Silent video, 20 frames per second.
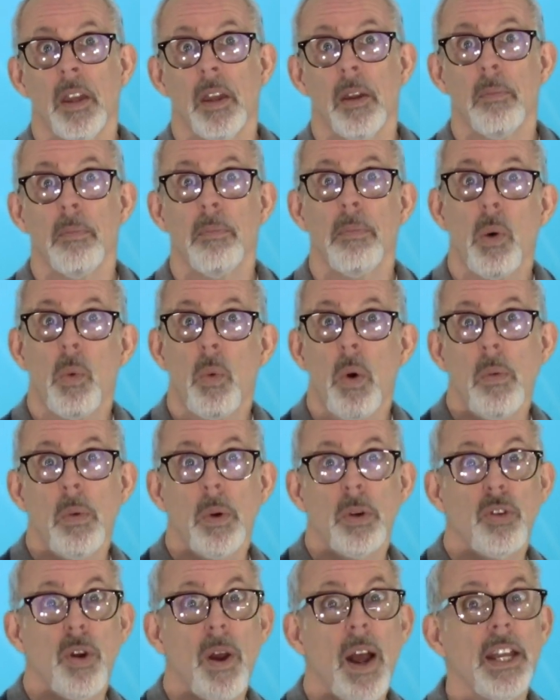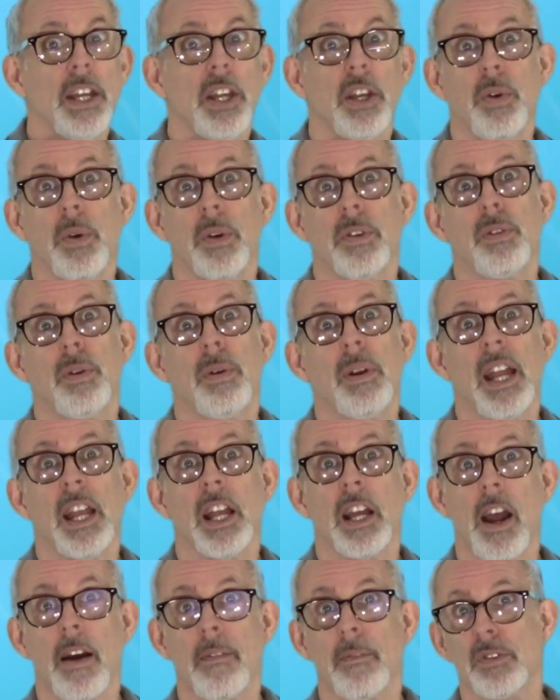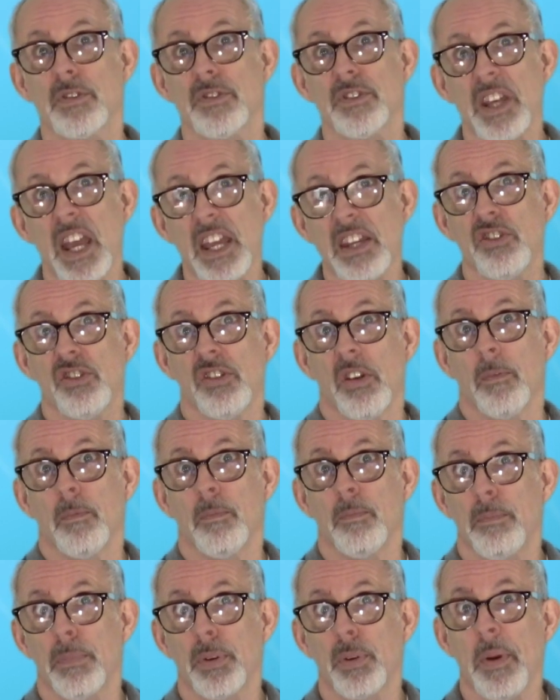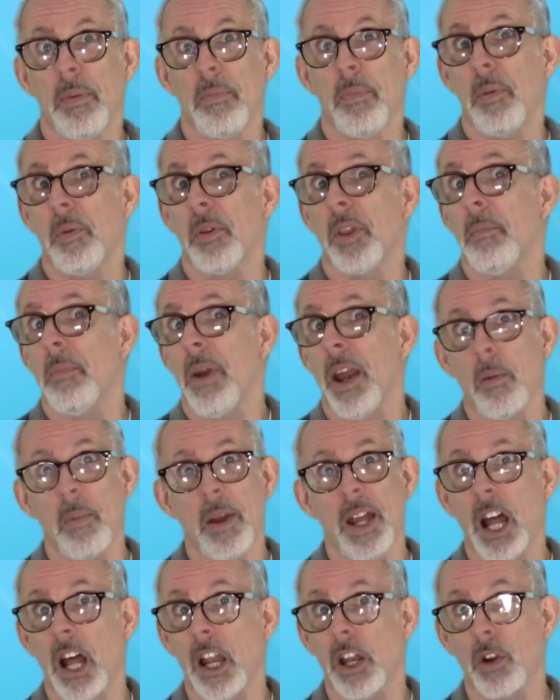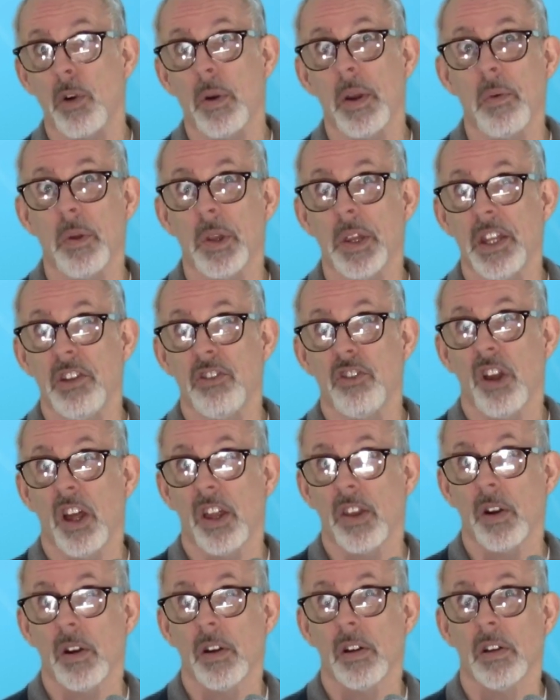But what we're trying to do is create a conversation between people that may or may not agree with each other,